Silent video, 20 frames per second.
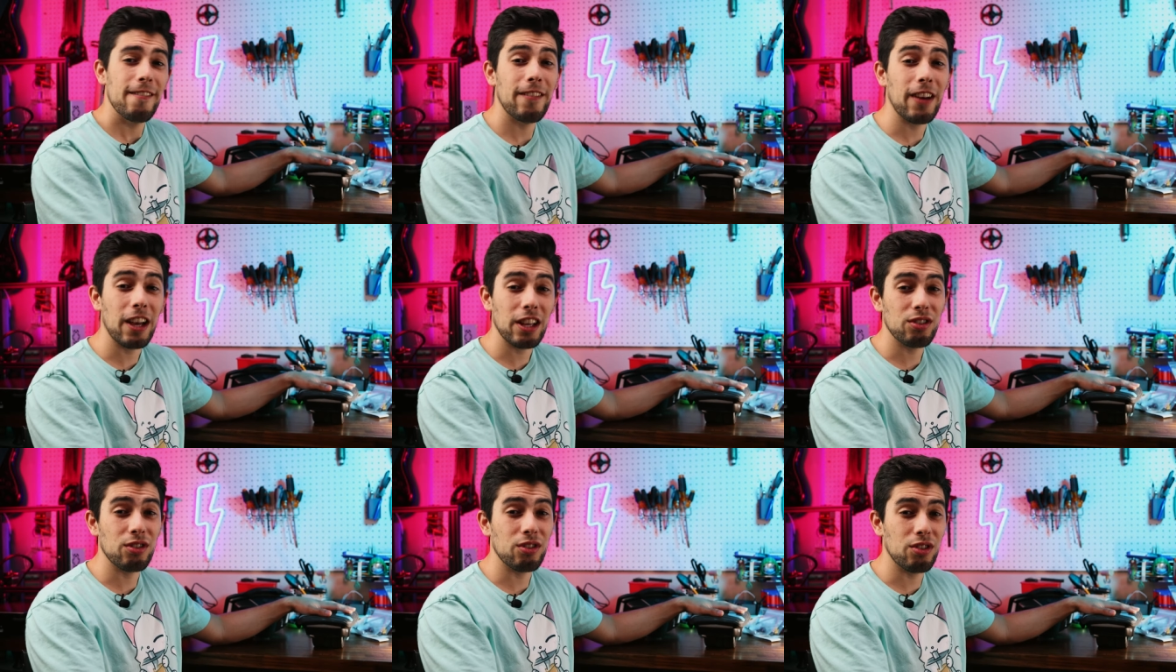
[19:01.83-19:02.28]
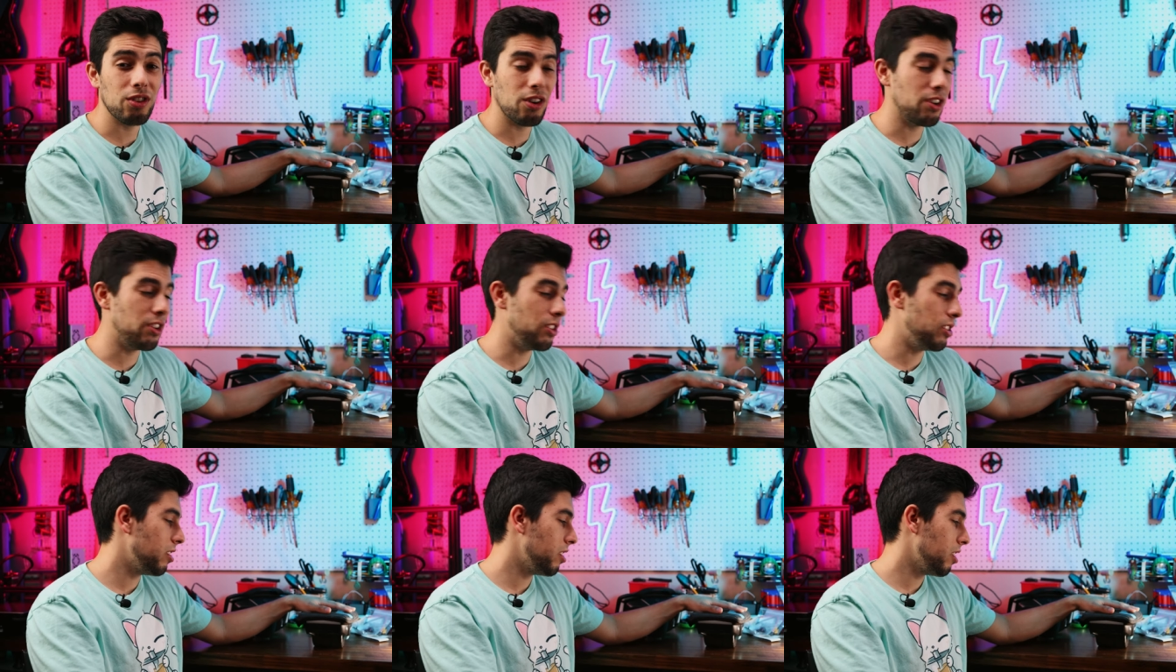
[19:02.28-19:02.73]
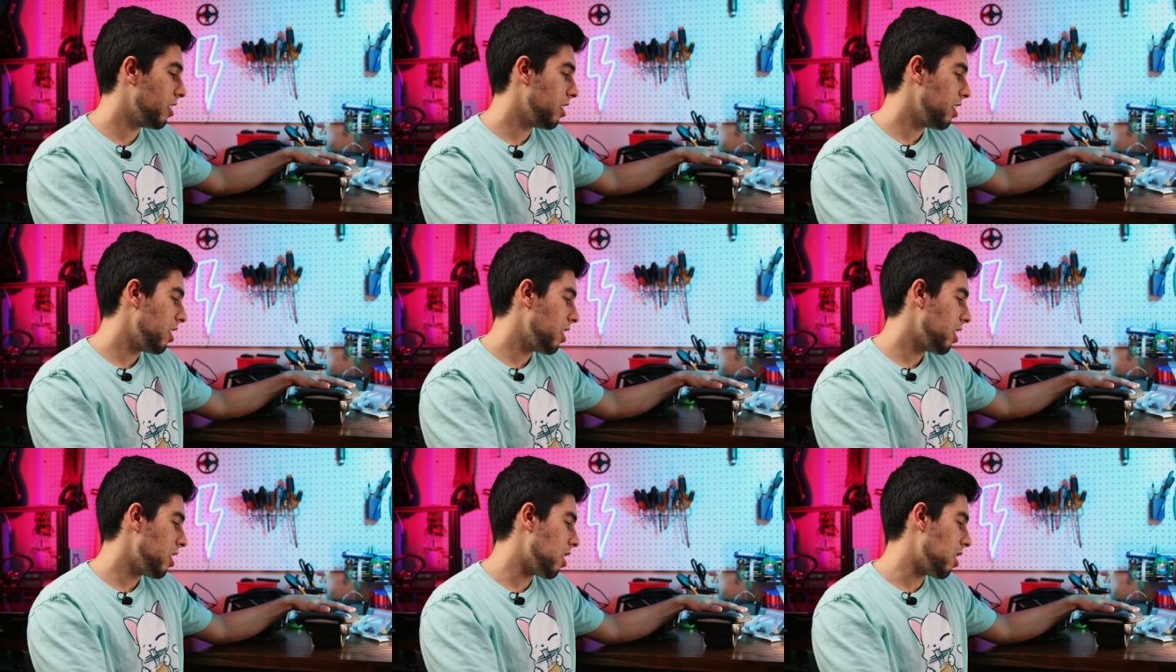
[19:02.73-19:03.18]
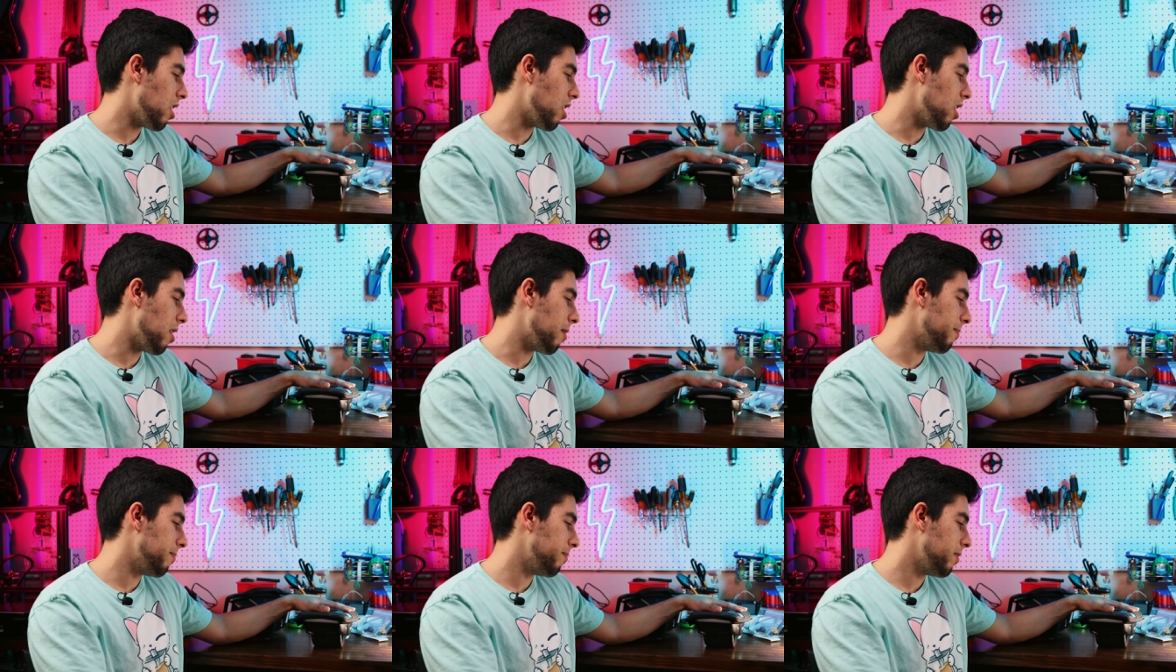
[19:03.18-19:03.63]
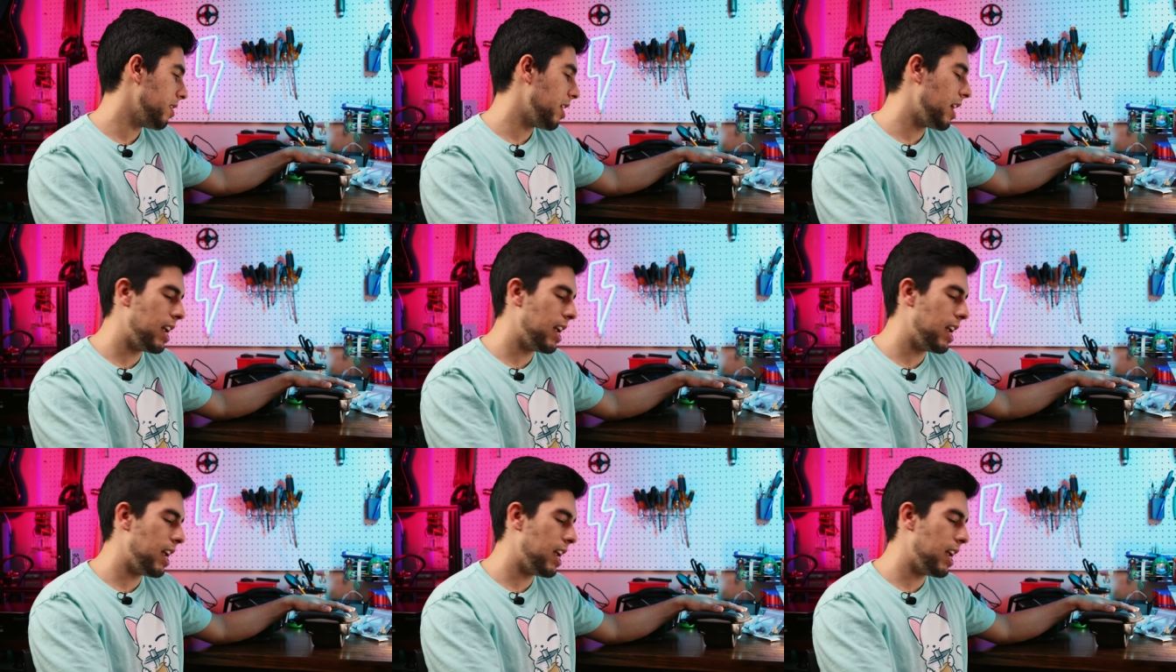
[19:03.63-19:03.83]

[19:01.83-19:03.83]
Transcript: faster turns um,